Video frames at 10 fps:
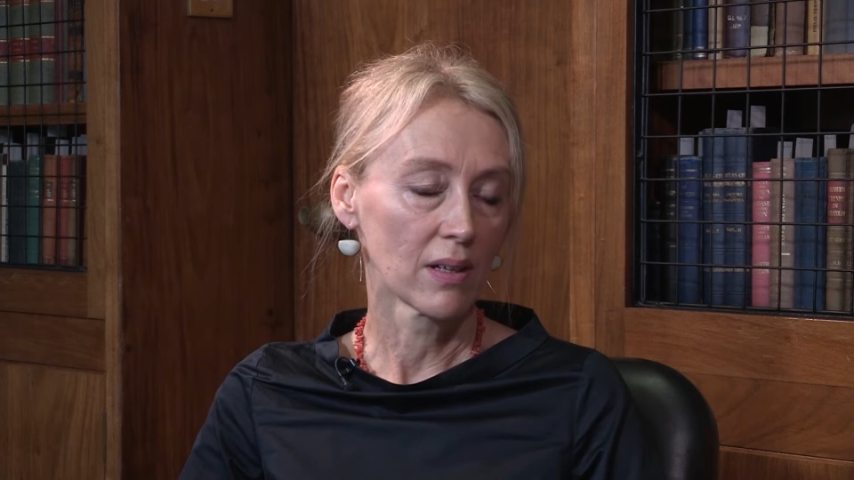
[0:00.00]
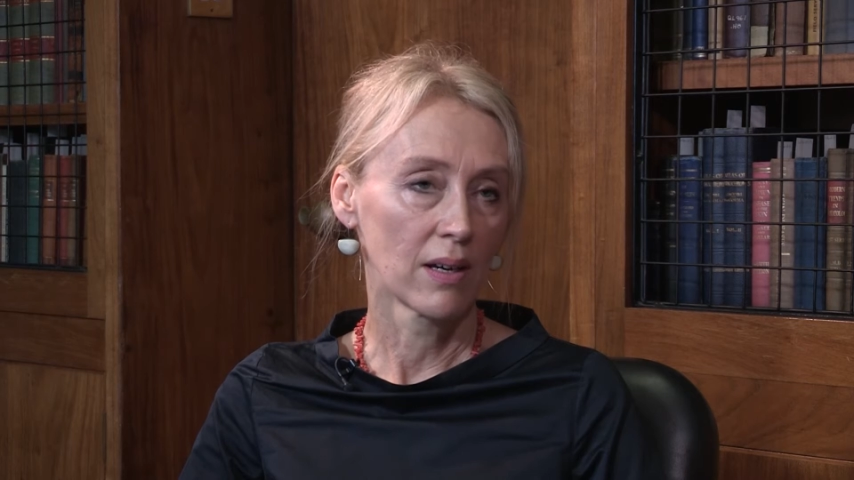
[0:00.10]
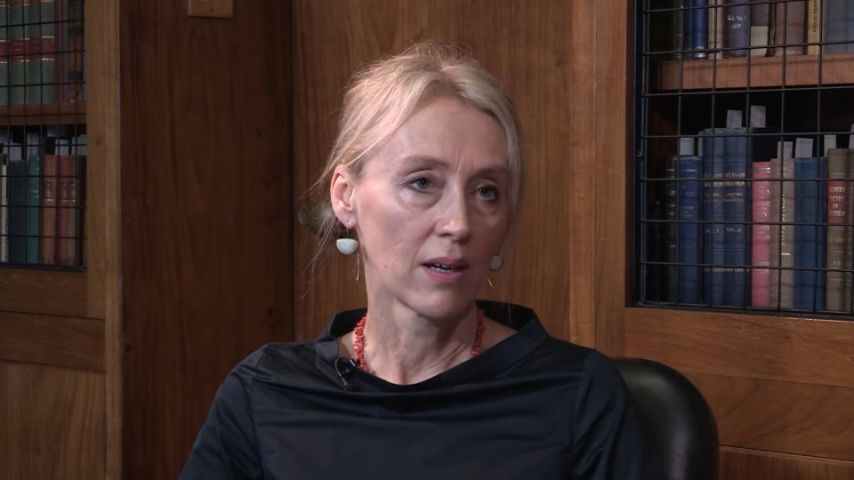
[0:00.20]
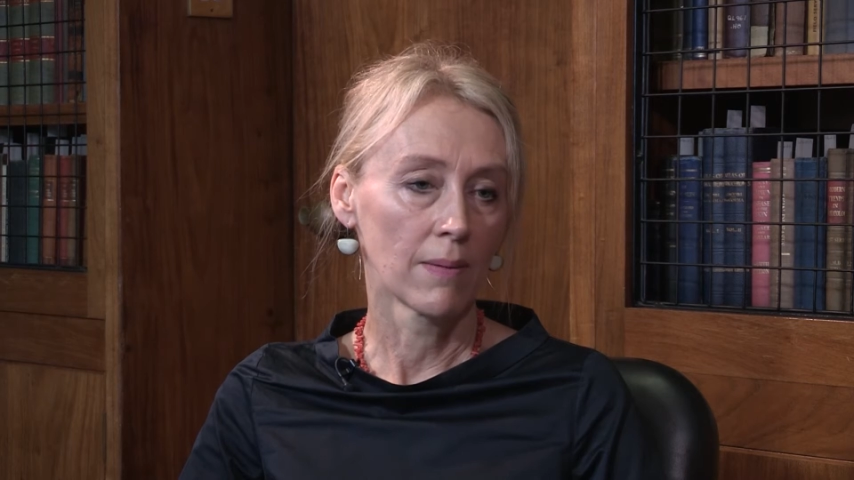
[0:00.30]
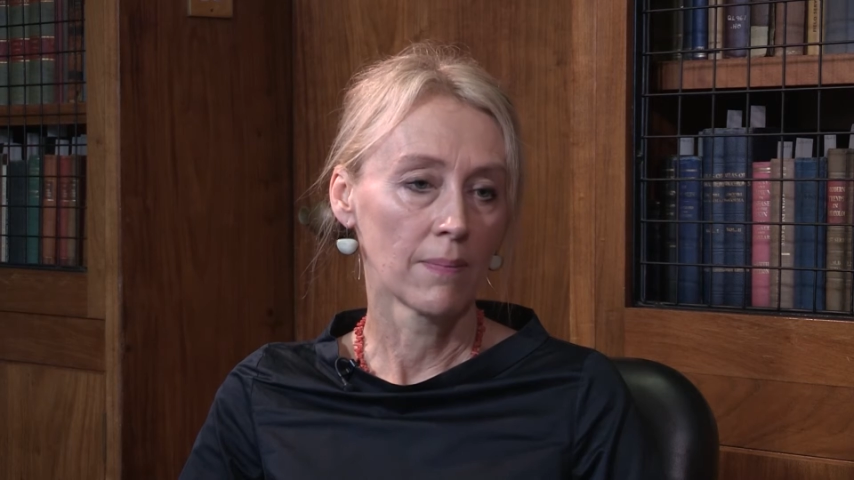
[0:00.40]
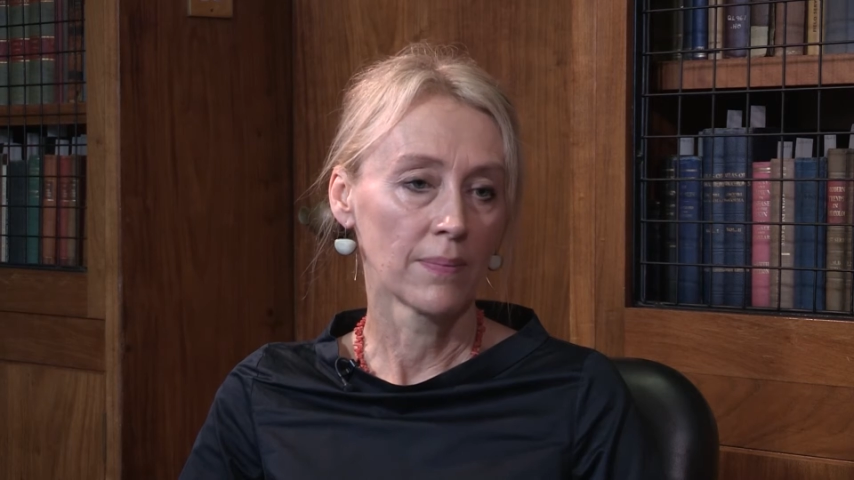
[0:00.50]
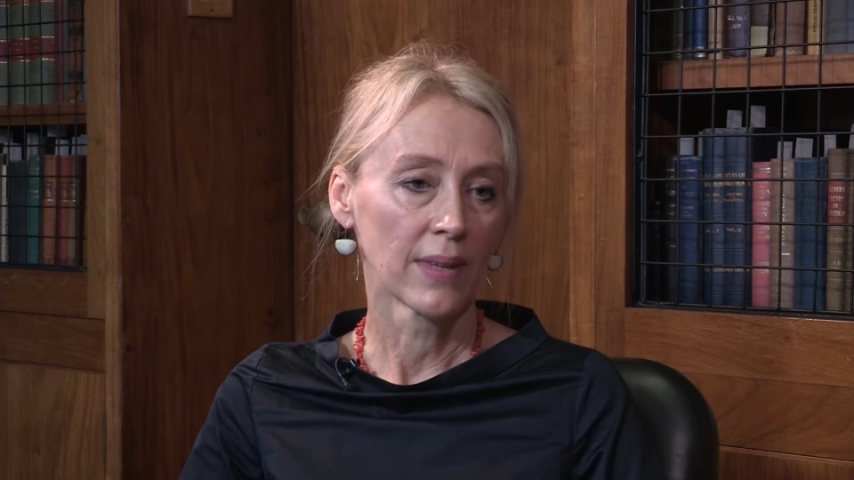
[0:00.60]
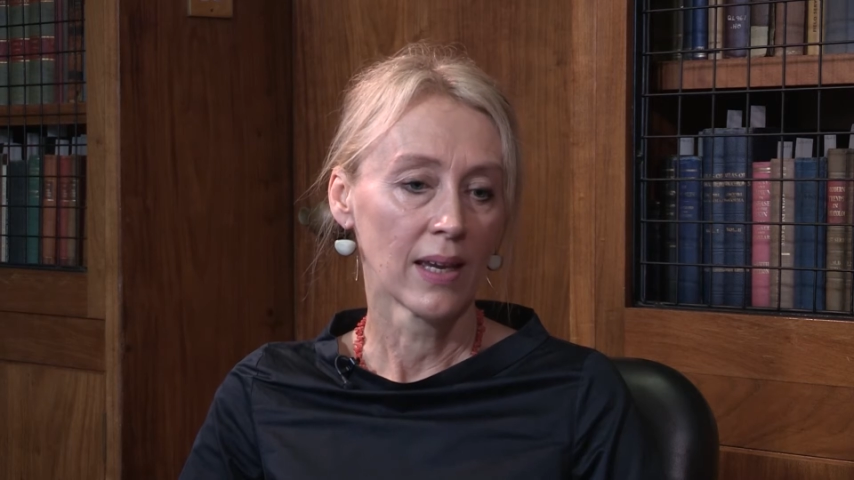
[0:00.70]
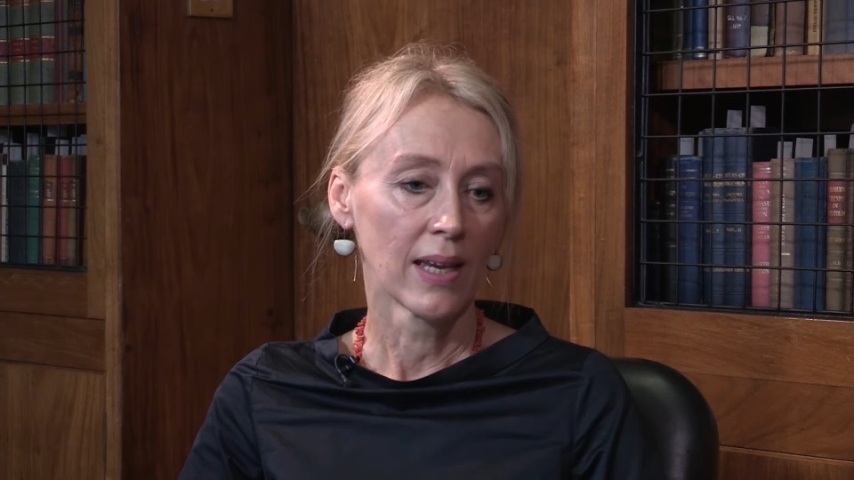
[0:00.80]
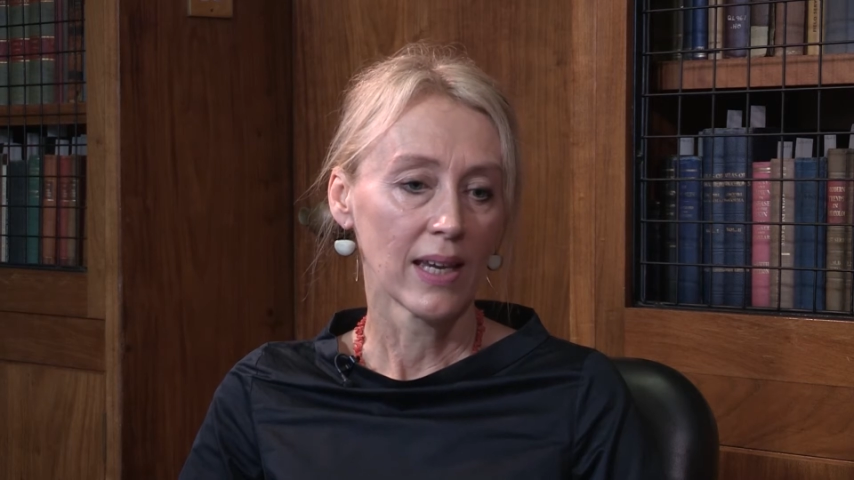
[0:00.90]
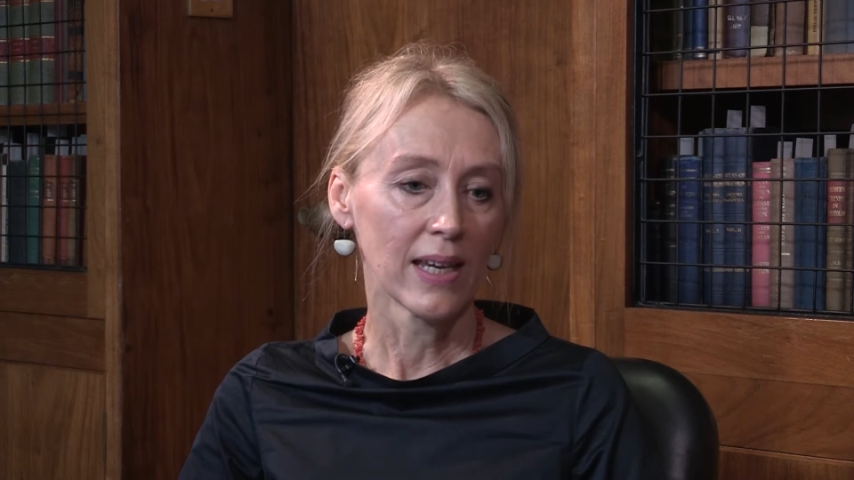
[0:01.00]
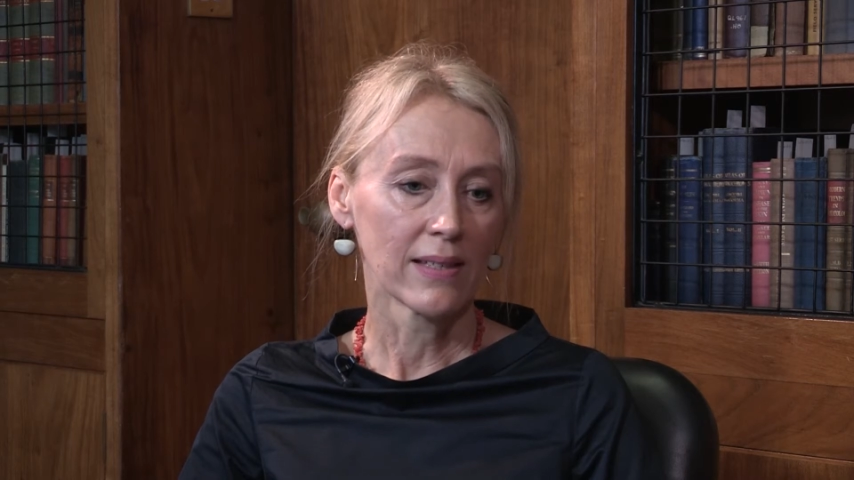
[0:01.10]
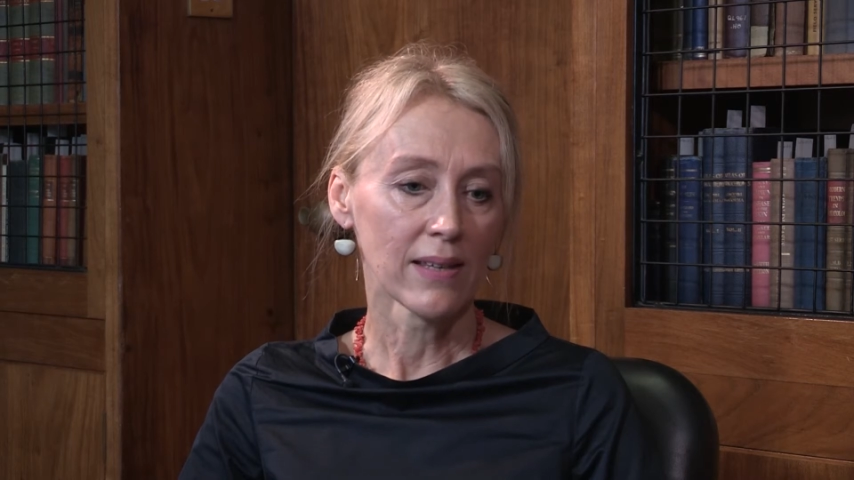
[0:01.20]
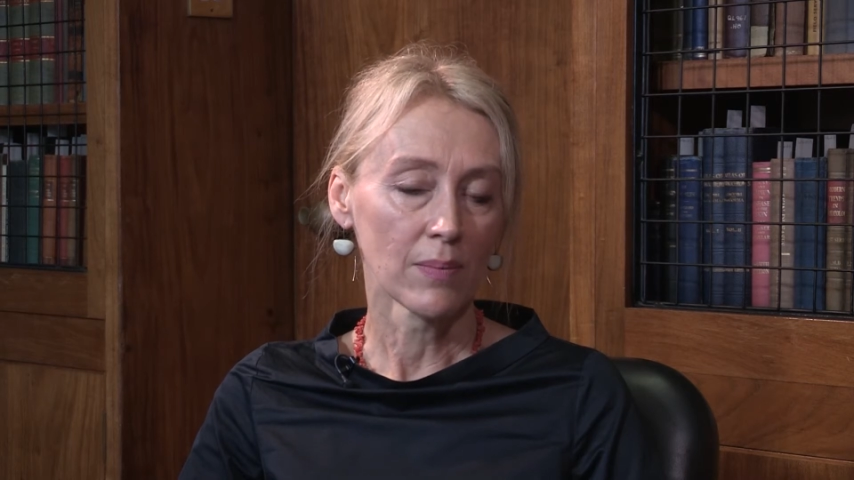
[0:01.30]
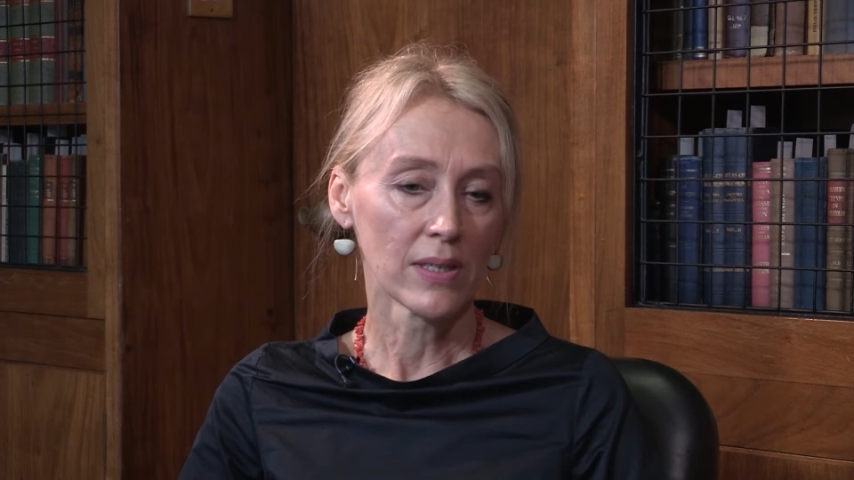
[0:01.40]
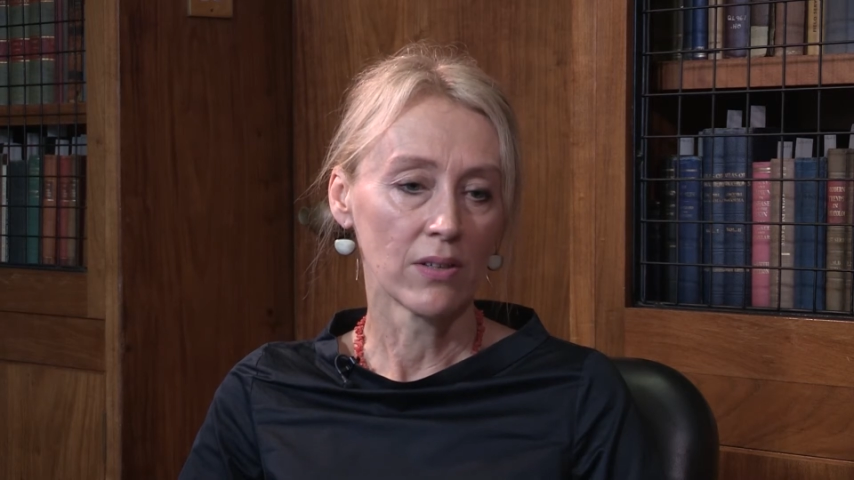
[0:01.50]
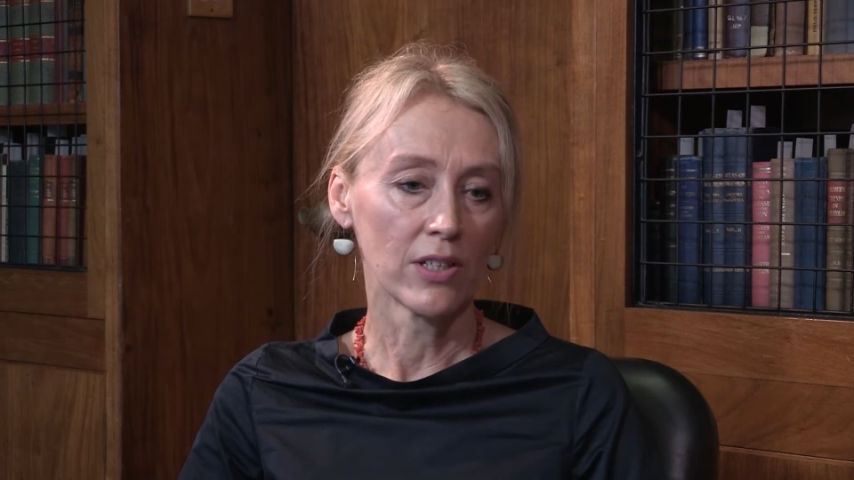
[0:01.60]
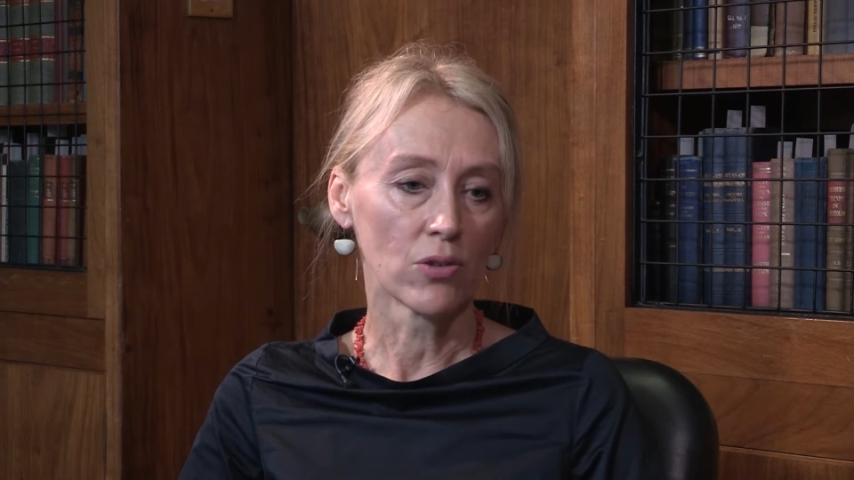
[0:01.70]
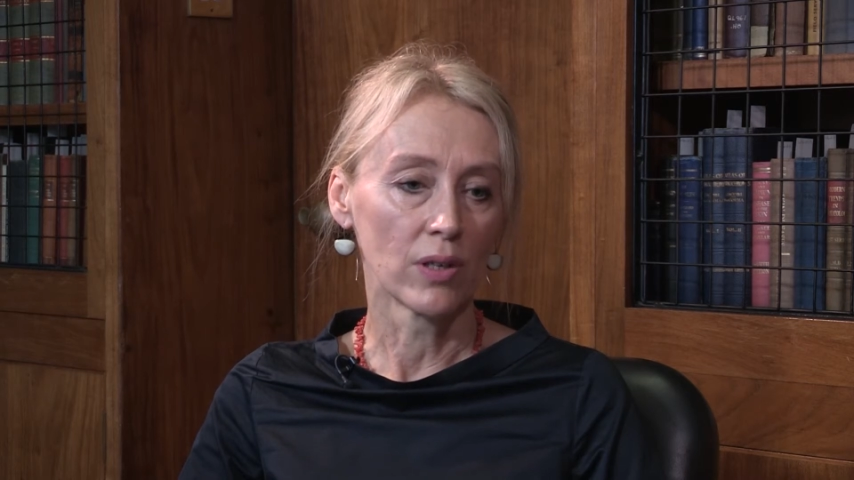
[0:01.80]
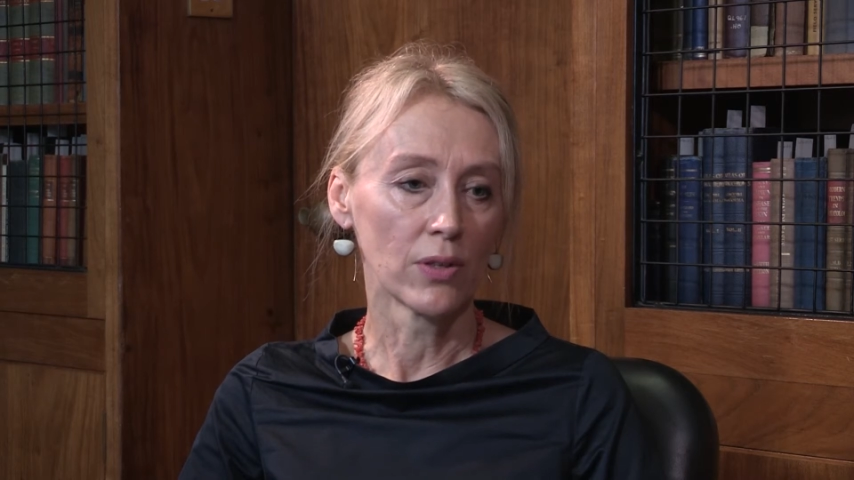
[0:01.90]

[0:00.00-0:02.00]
Um, it's absolutely true.